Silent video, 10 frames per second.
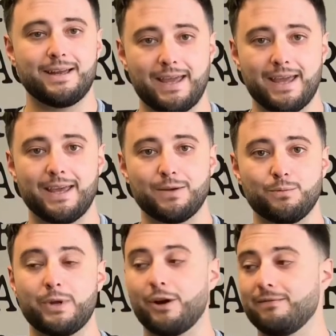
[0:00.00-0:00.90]
and
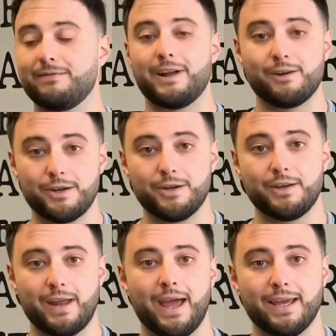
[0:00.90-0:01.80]
we are very
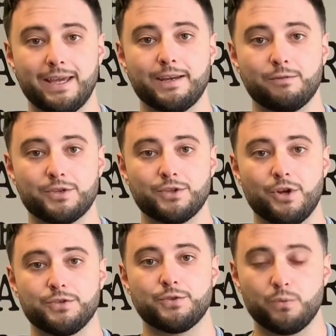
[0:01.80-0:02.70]
good at getting
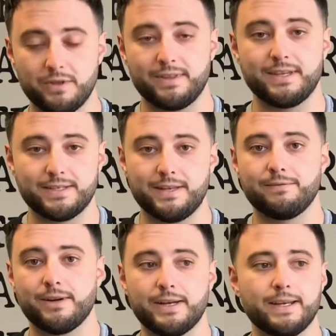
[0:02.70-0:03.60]
results with these
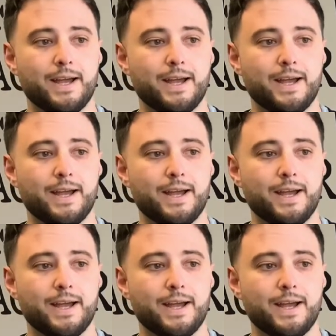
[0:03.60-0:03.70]
different